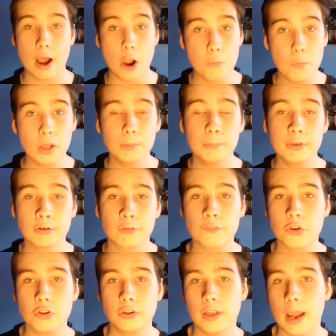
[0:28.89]
I will be
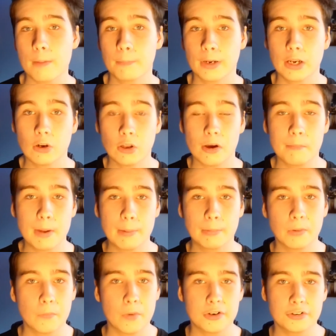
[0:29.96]
reviewing the album. I know a lot of
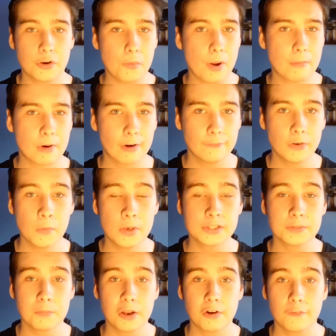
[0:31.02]
people are wondering where my review
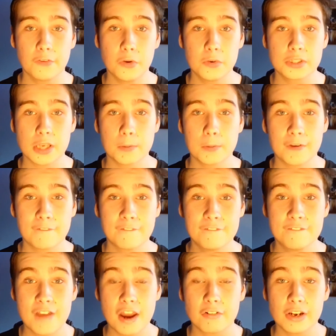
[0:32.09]
is. My review is coming
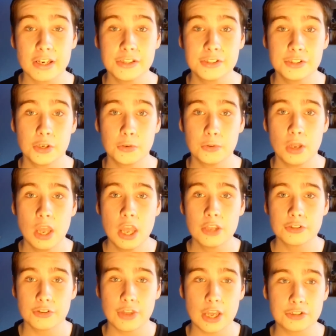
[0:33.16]
very soon,
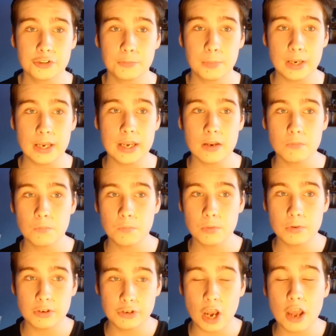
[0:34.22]
so that should be,
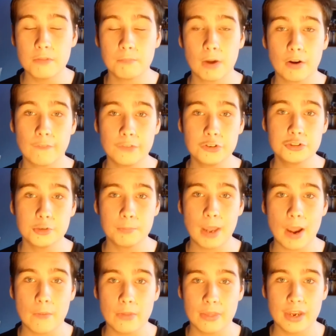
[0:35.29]
my review should
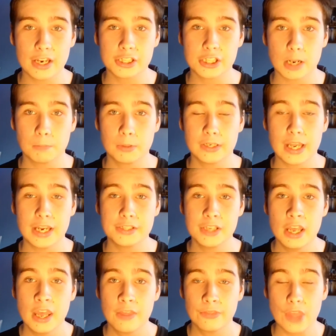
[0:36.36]
be out in the next couple of
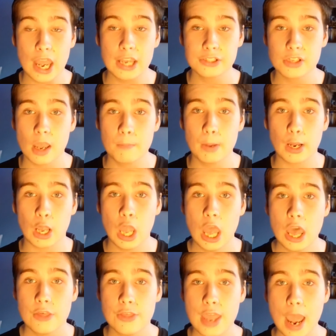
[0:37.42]
days. That is coming.
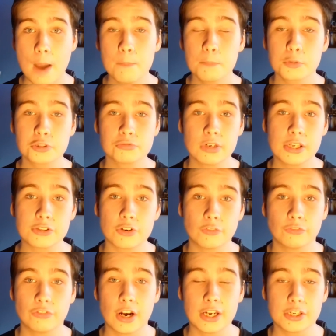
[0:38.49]
The album was released
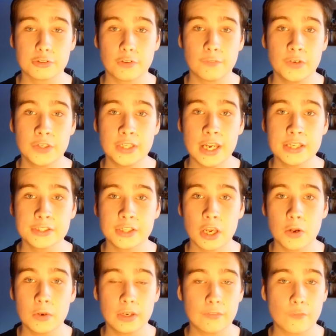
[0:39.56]
on Friday, so a few days
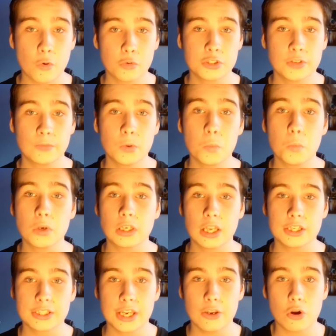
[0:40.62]
ago, and of course if you would
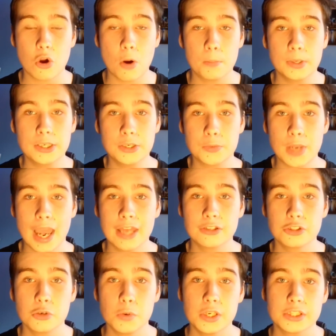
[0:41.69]
like to get your copy, you
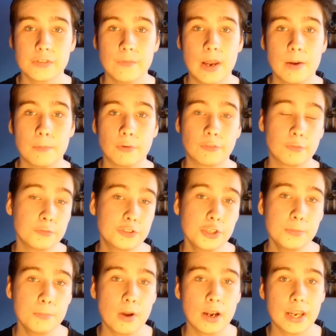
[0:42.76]
can do. It's available from
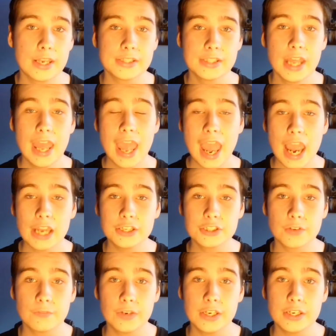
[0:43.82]
supermarkets,
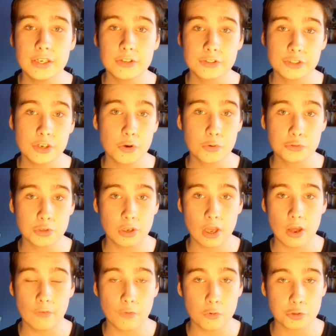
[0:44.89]
HMV stores,
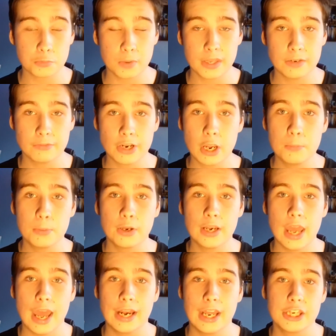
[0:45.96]
of course when they
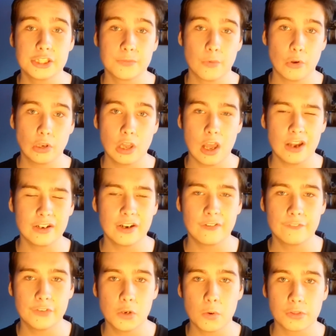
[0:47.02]
reopen, and HMV online,
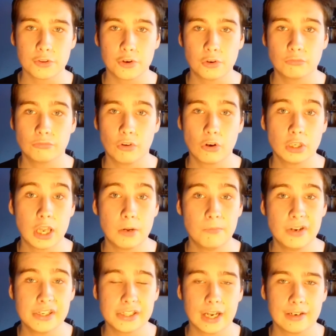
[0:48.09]
and a few other
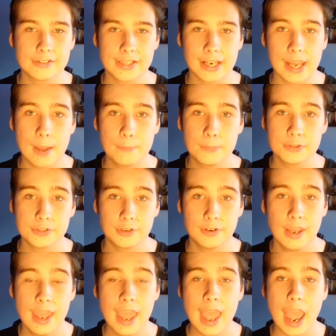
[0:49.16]
online retailers like
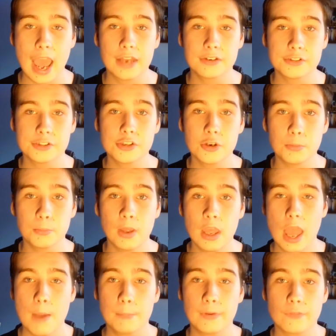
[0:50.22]
Amazon and Zoom.
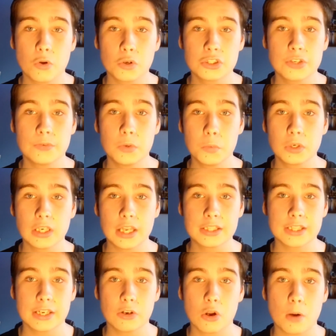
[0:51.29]
But of course if you would
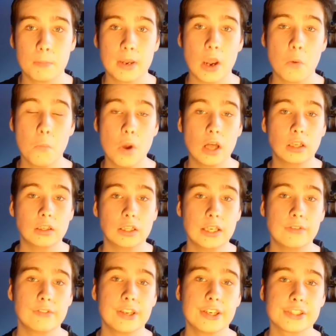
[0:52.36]
like to get your copy, I will
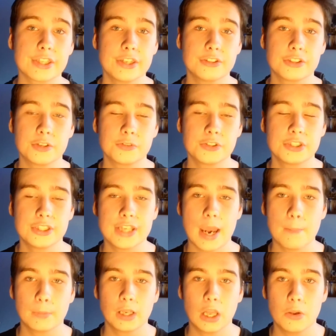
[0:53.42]
leave links in the description
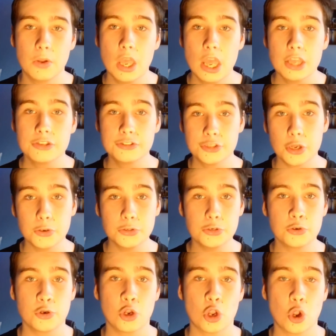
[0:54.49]
down below so
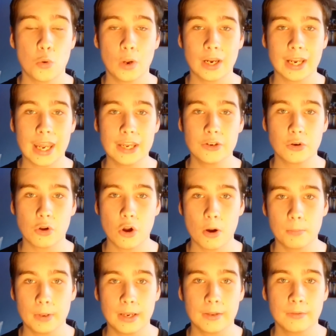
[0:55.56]
you can go and get your
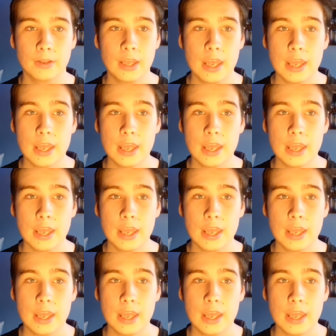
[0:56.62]
copy.